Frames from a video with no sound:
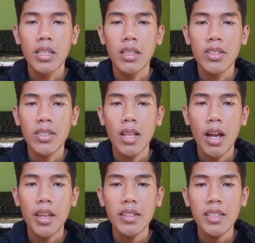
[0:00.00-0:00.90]
The
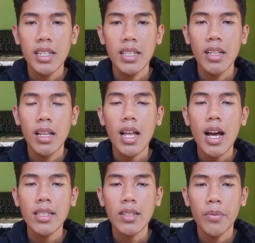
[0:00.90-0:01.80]
Slayer, The
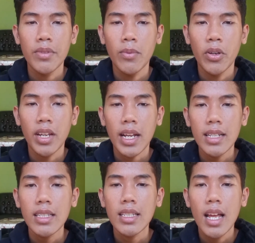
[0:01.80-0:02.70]
Last of the
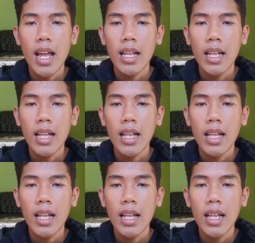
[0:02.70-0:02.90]
Mohicans,